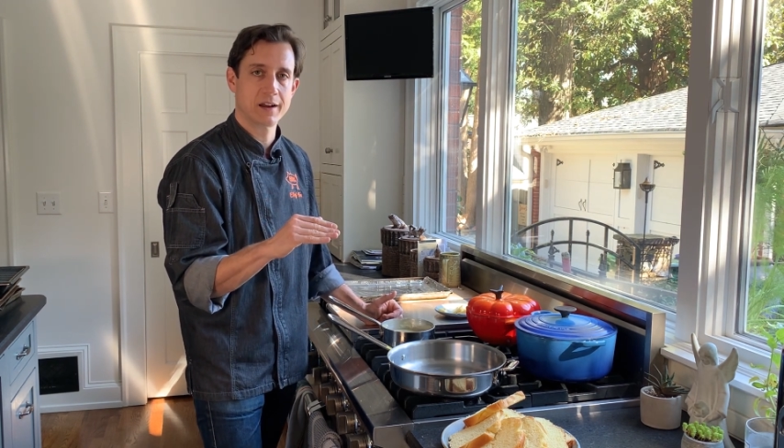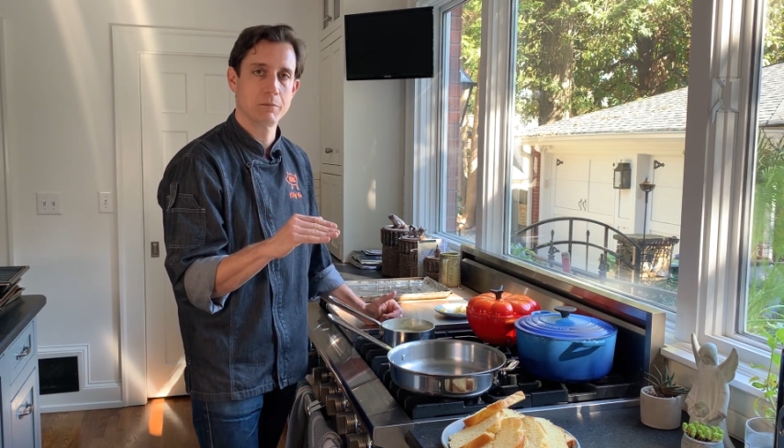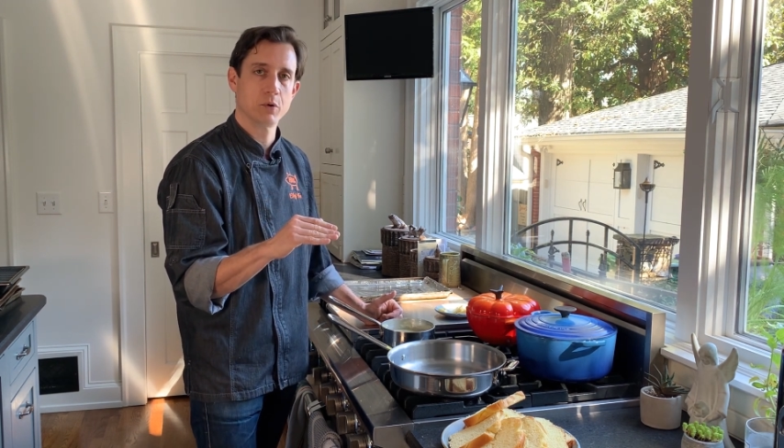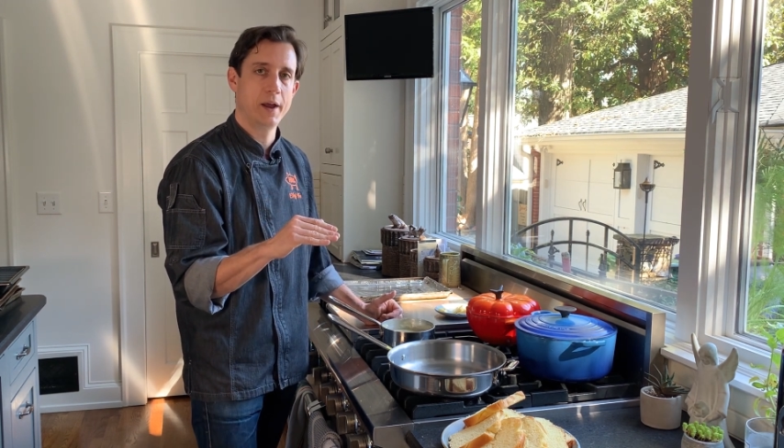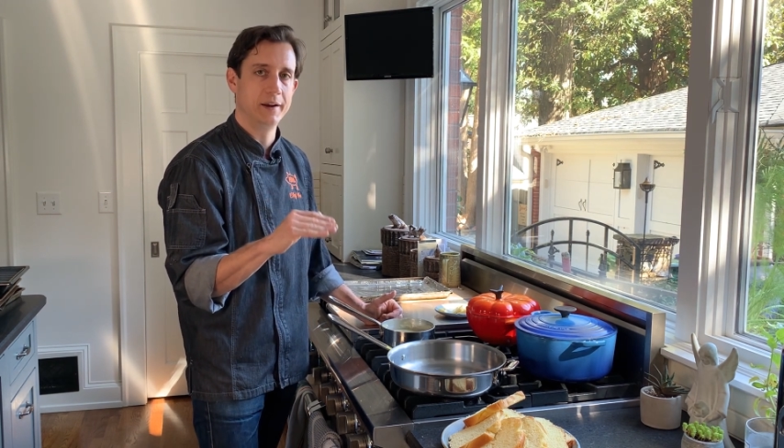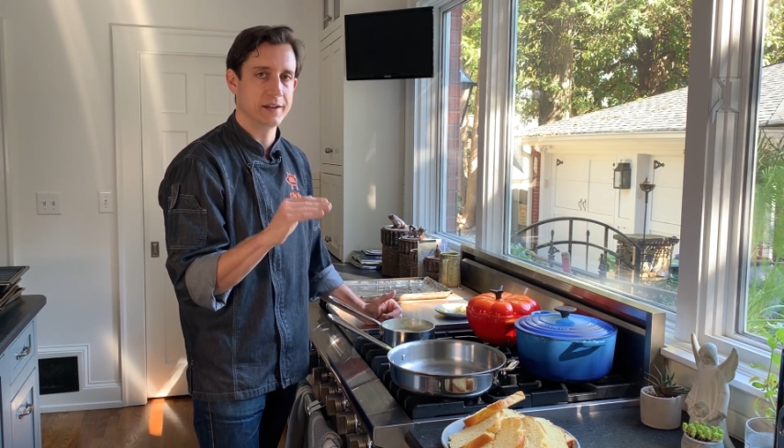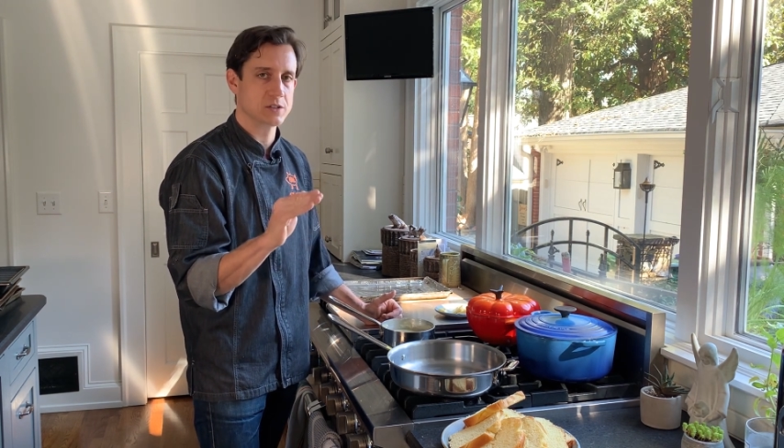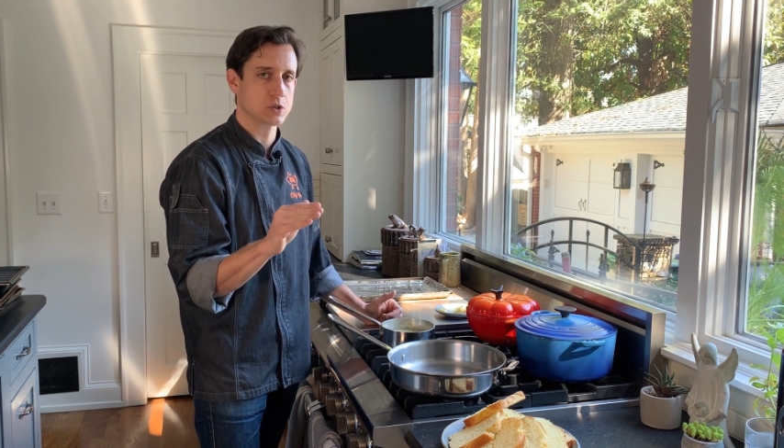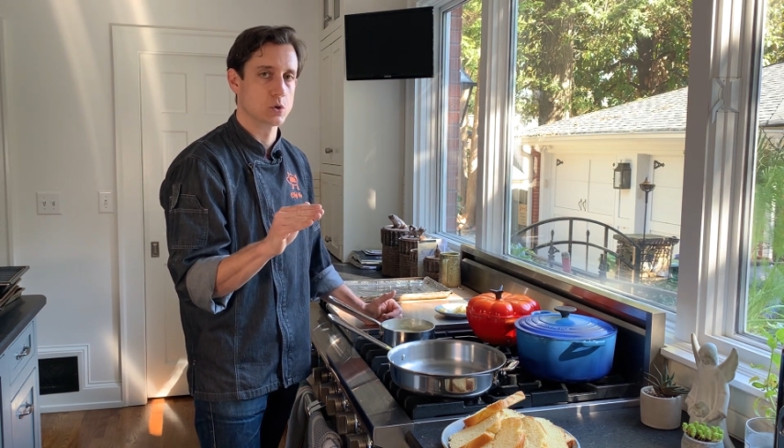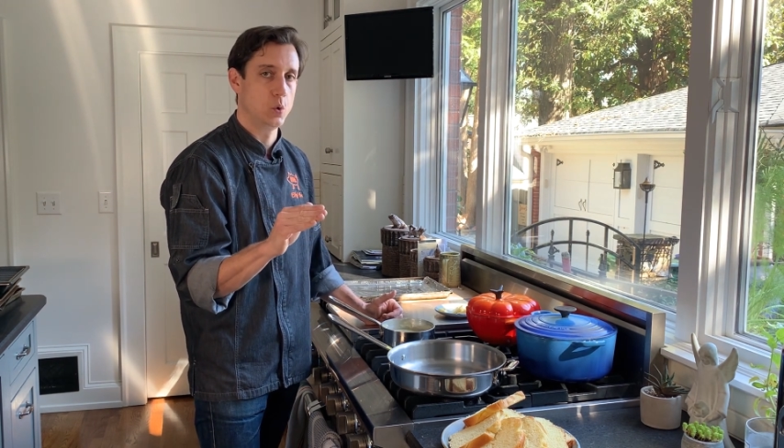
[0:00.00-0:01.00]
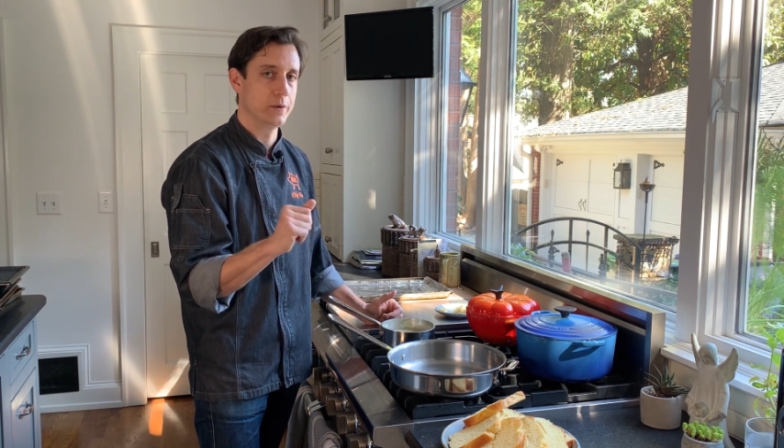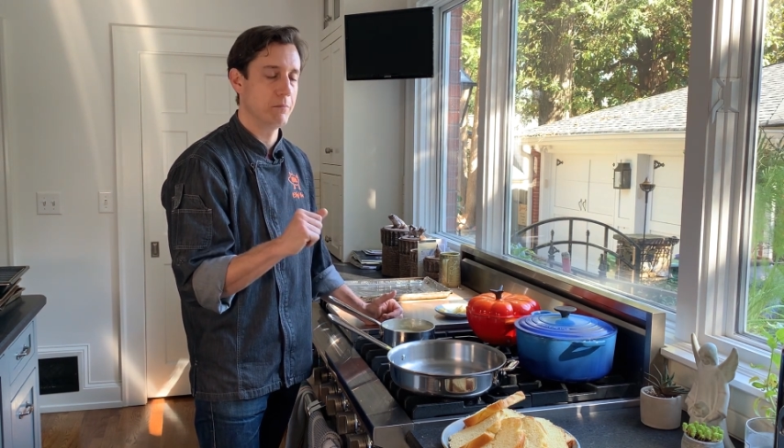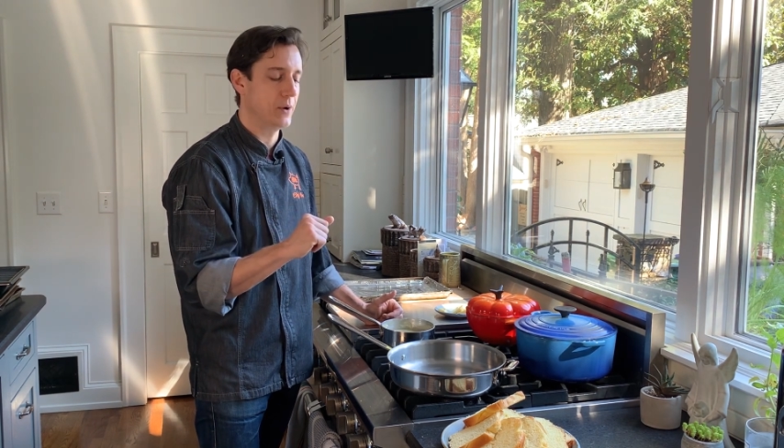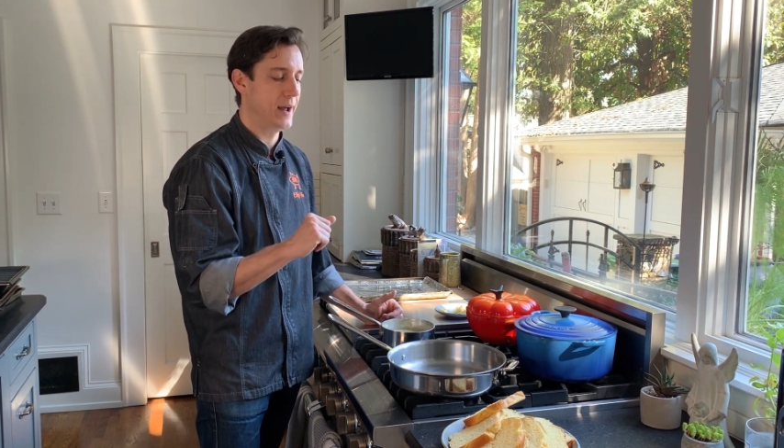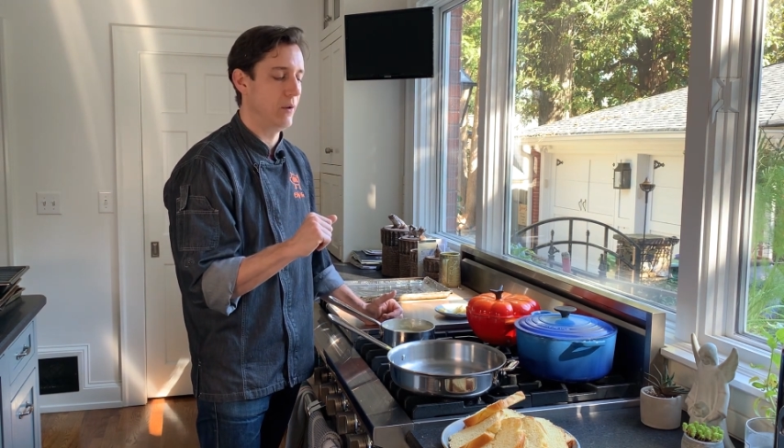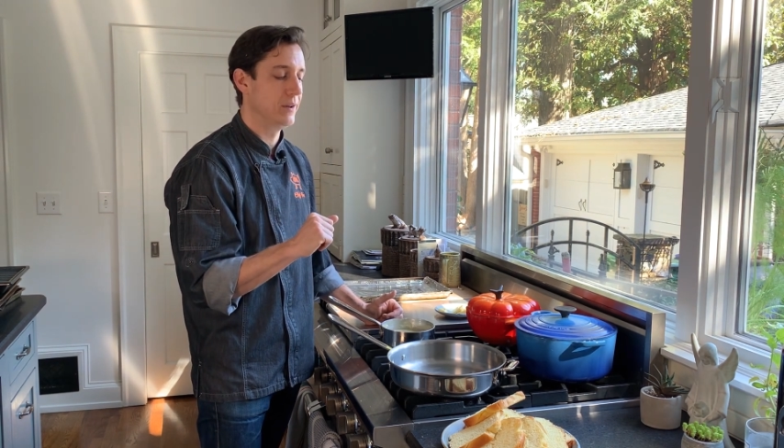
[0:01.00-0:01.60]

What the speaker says: of the bread, a nice golden brown,